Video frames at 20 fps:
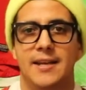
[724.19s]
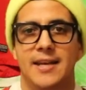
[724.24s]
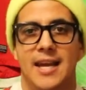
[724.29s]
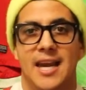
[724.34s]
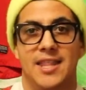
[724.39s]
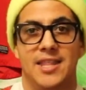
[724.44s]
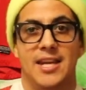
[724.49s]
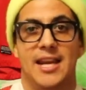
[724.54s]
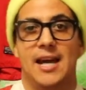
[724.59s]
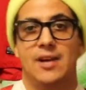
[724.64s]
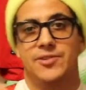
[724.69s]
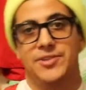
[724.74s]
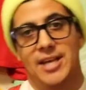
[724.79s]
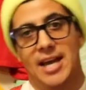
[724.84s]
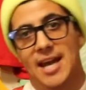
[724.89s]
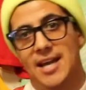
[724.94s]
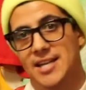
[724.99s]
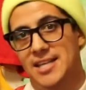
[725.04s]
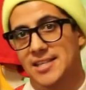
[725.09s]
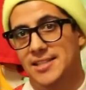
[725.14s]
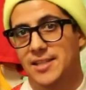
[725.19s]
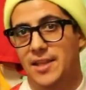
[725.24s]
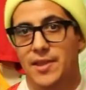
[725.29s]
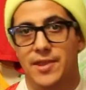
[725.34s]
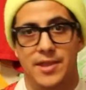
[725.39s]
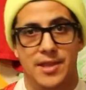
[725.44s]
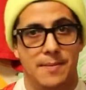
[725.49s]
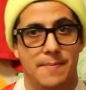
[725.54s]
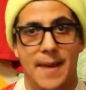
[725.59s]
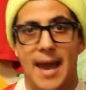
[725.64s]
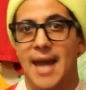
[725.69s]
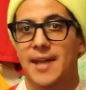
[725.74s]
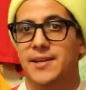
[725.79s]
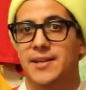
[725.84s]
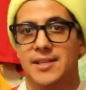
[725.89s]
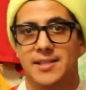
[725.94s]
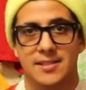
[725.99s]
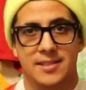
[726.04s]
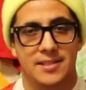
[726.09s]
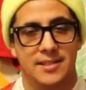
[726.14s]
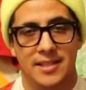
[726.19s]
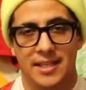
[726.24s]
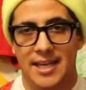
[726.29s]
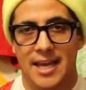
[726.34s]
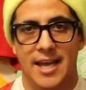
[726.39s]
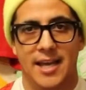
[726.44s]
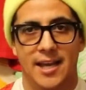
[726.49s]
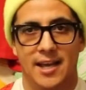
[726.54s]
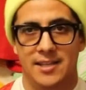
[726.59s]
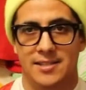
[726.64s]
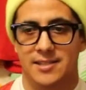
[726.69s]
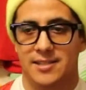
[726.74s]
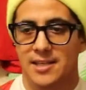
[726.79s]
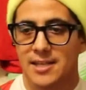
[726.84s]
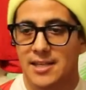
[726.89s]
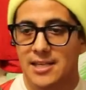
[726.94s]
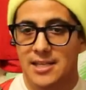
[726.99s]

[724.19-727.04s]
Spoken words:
and then outside is the madness, the chaos.